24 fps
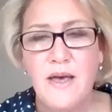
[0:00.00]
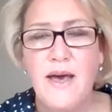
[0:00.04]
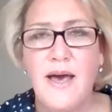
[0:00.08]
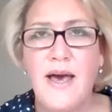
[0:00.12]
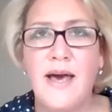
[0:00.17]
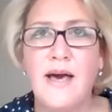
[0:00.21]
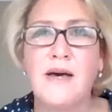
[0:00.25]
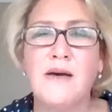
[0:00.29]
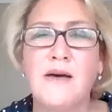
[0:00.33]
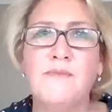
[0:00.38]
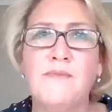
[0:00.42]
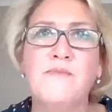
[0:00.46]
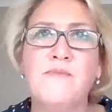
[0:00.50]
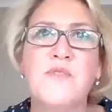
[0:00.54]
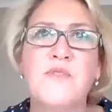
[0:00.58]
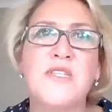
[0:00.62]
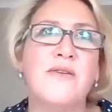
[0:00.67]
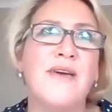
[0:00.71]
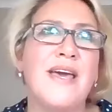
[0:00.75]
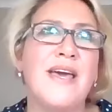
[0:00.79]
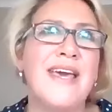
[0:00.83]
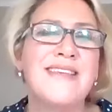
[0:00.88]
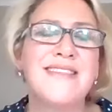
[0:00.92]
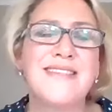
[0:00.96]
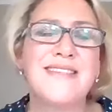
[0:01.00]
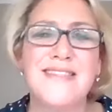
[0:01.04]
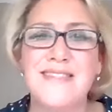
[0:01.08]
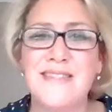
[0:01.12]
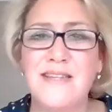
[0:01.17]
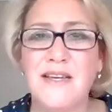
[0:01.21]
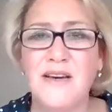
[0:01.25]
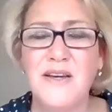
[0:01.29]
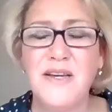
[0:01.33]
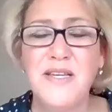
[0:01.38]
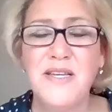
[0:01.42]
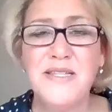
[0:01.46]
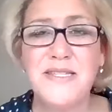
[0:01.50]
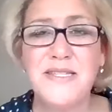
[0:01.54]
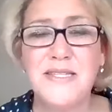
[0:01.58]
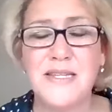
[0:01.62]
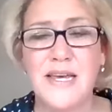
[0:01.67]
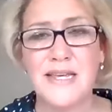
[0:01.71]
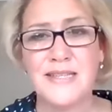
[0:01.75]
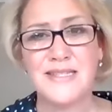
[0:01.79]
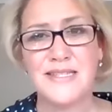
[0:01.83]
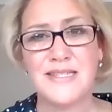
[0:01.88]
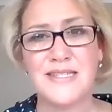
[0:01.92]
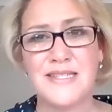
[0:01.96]
Um, so exercise,
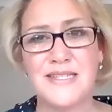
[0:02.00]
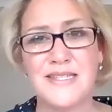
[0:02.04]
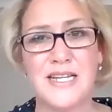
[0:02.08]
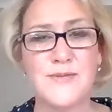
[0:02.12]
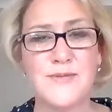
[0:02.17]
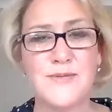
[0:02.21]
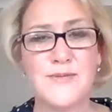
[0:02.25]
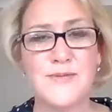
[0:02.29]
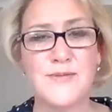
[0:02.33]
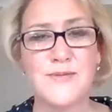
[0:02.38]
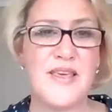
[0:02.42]
exercise,